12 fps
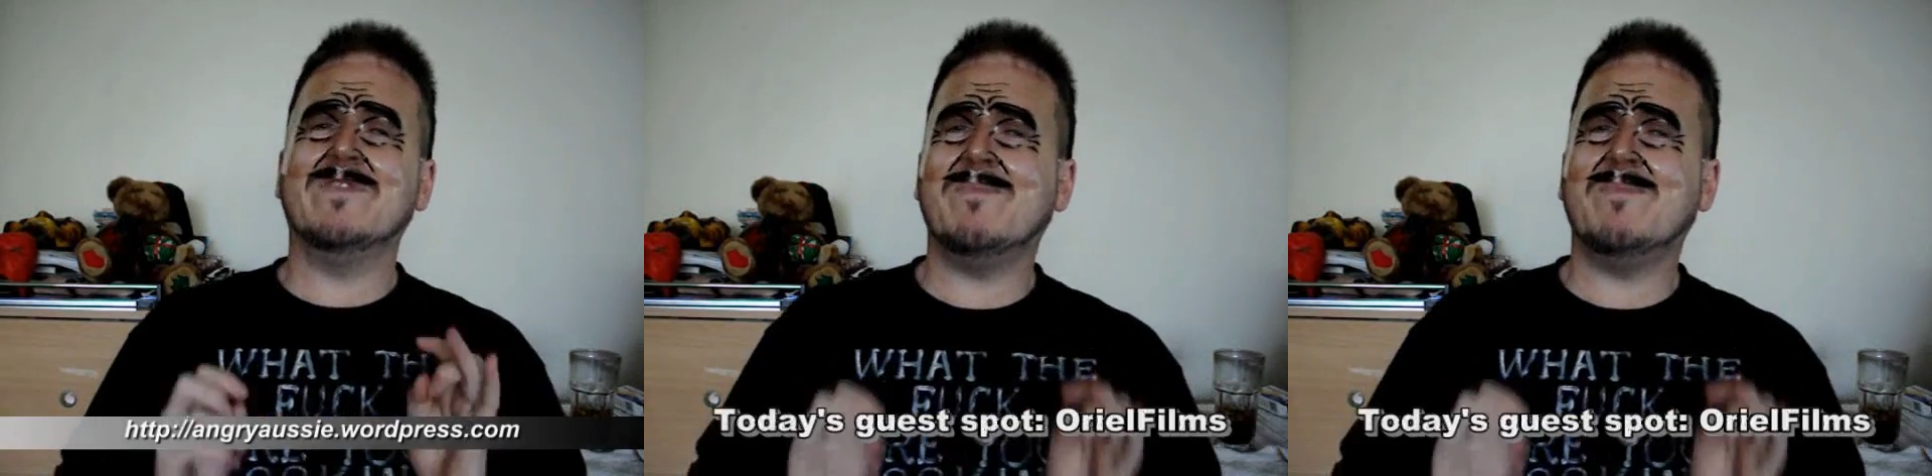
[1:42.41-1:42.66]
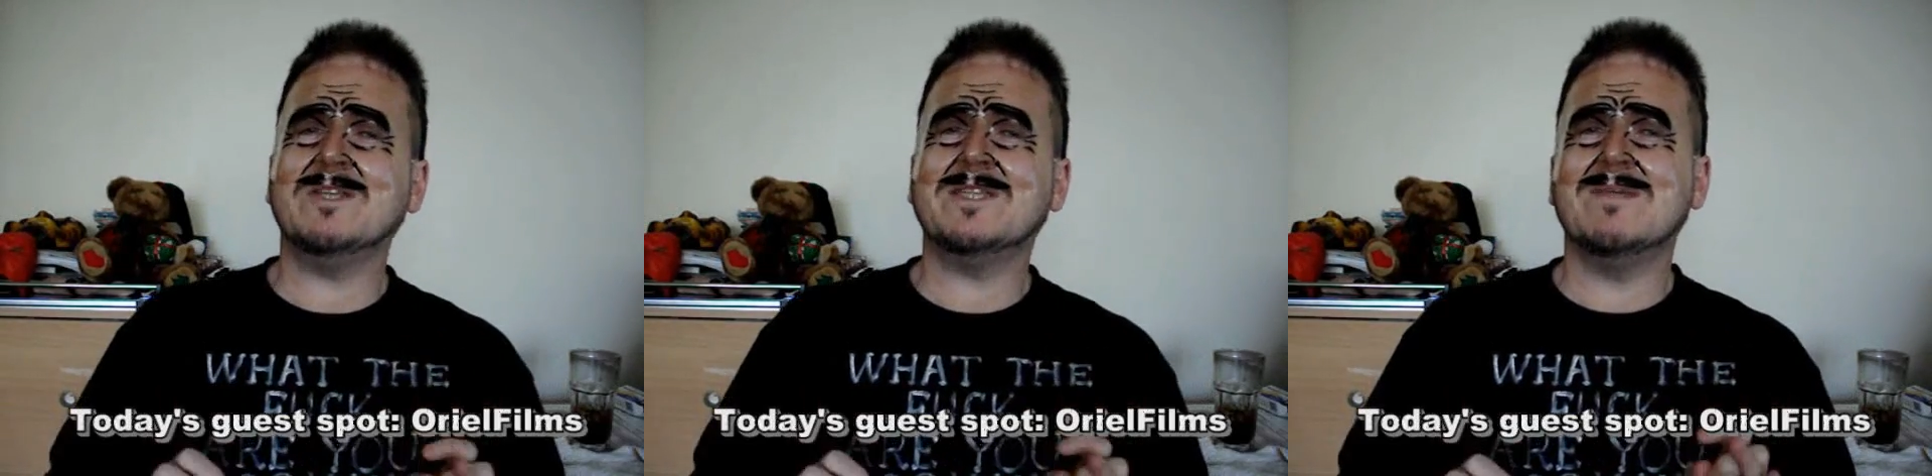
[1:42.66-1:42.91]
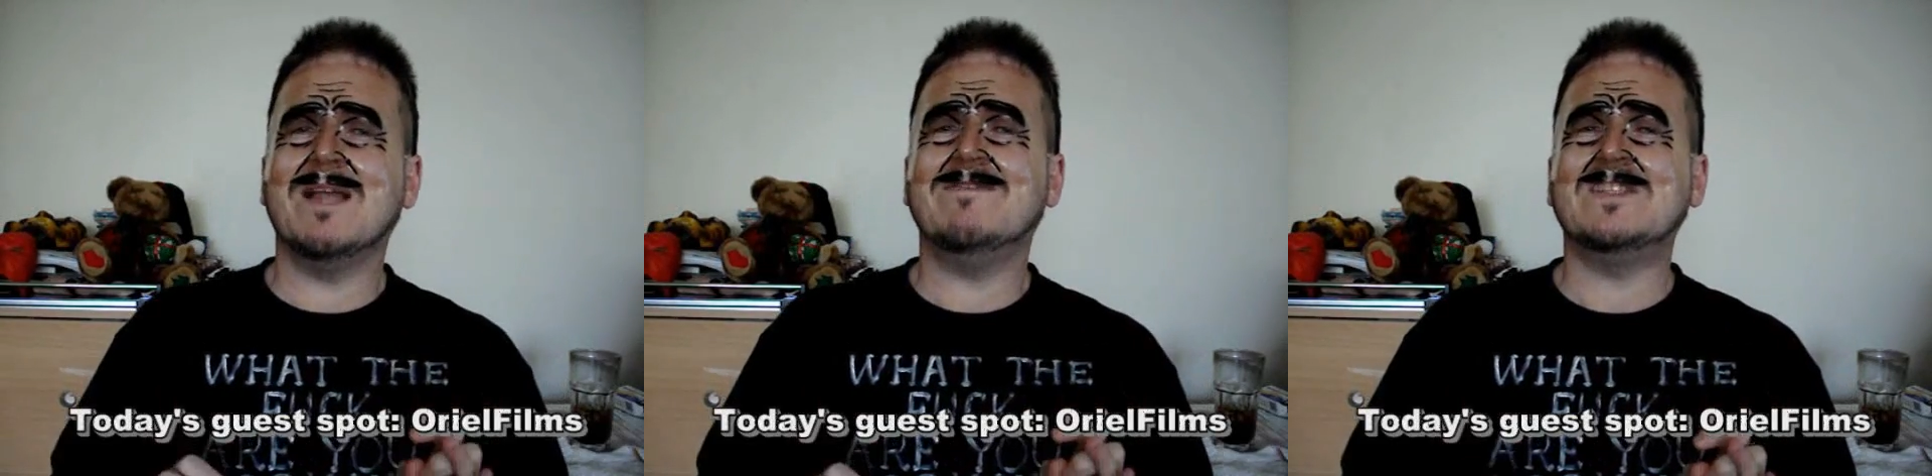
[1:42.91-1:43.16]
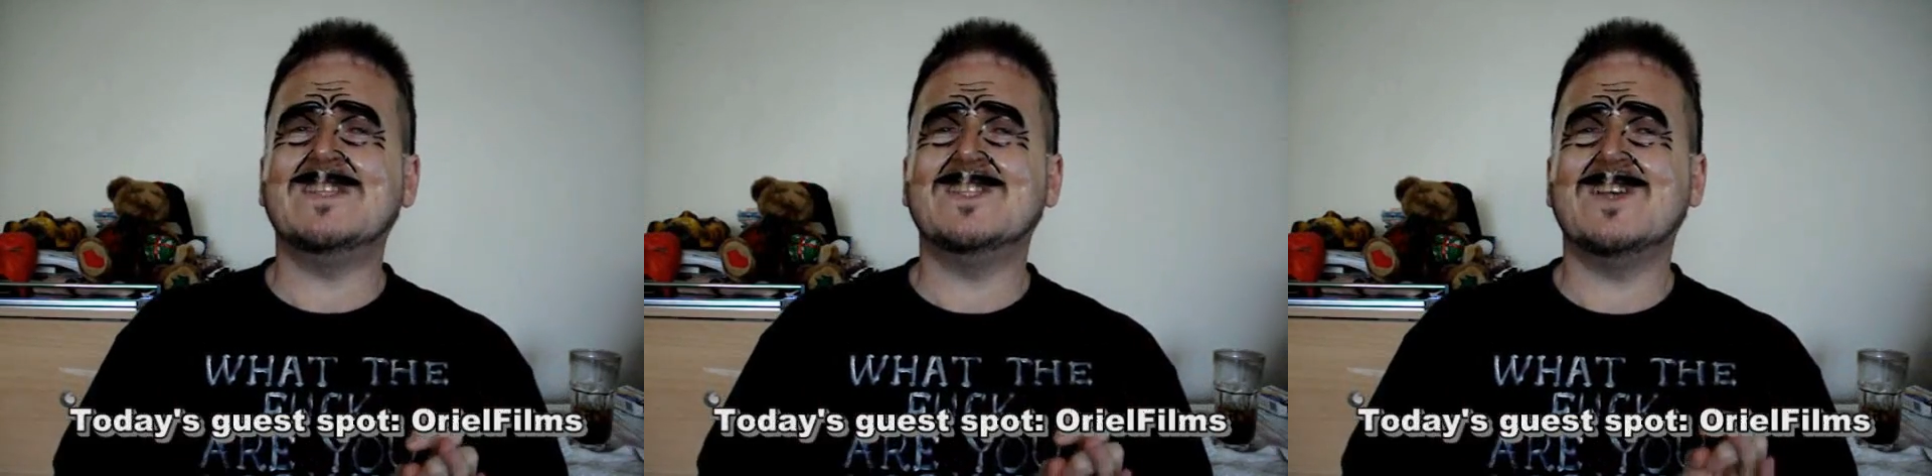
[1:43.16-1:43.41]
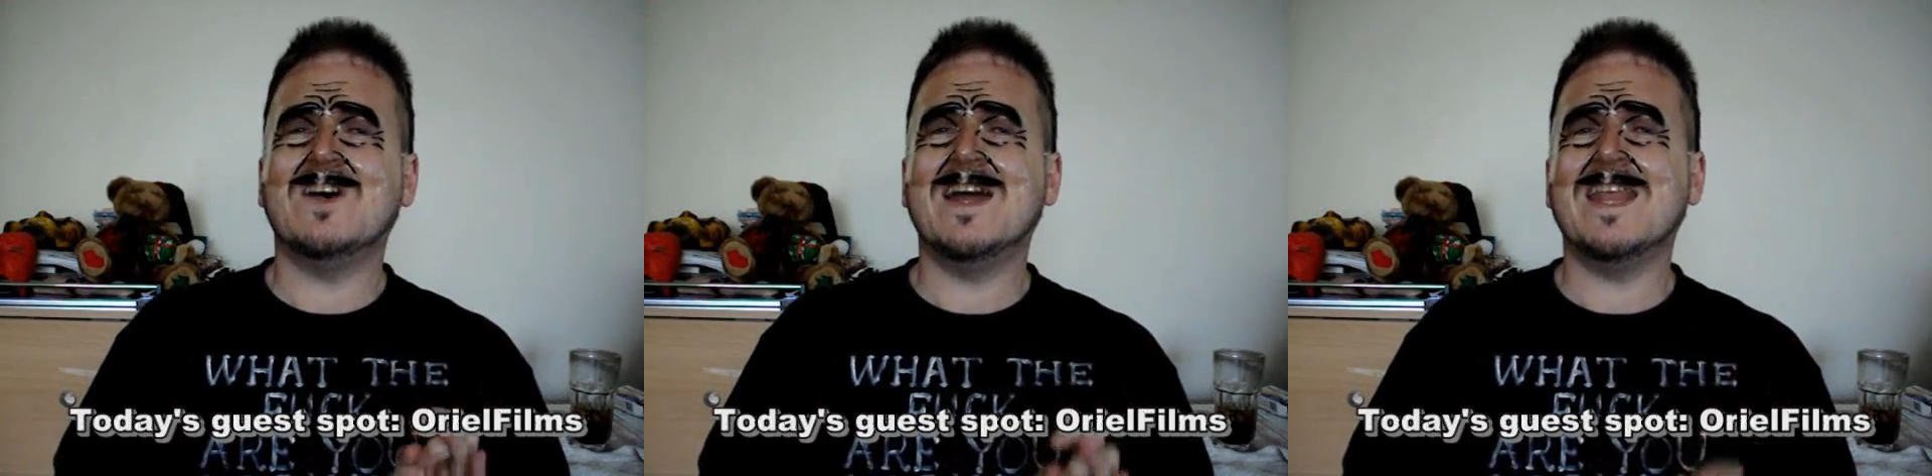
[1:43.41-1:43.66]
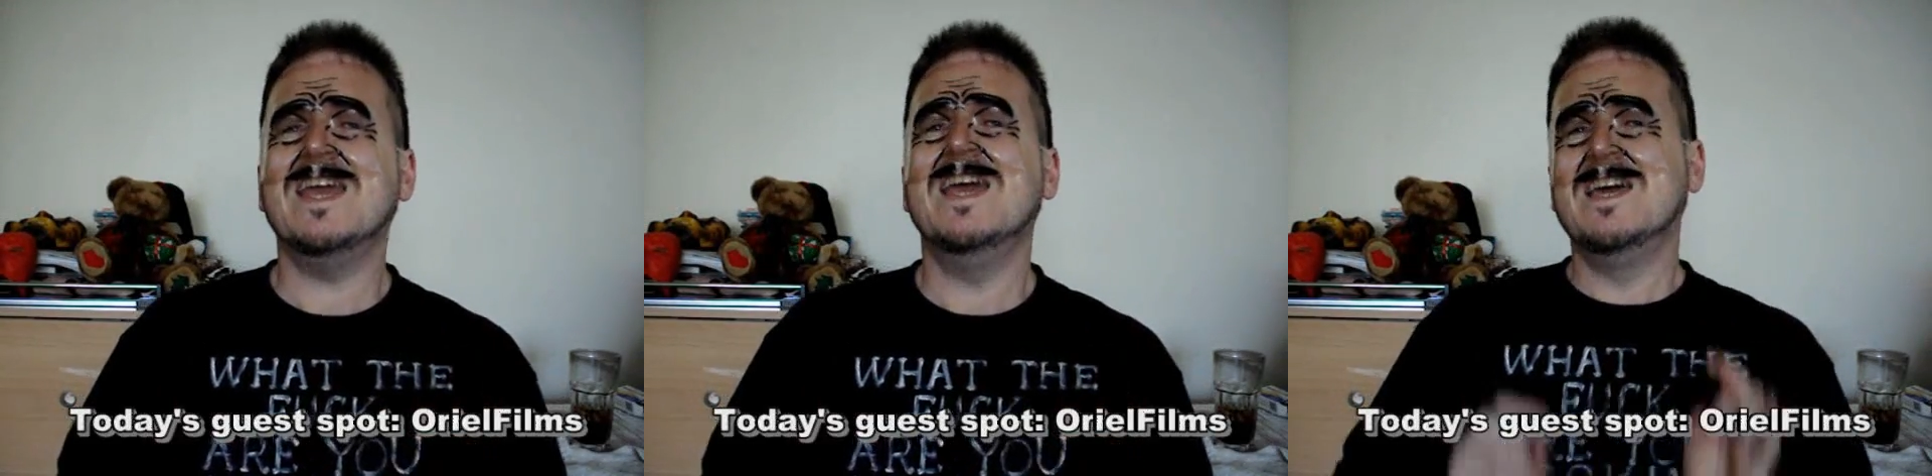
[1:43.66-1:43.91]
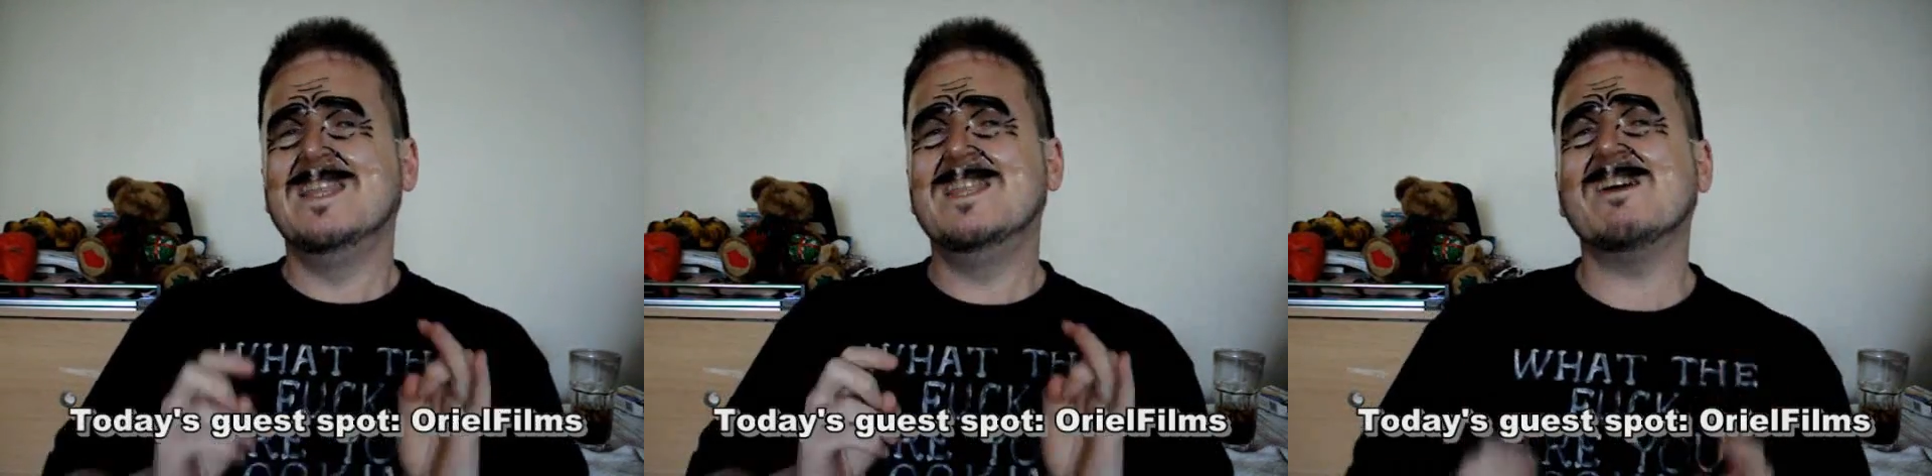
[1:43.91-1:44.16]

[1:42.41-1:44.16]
of the Possum Lovers Society,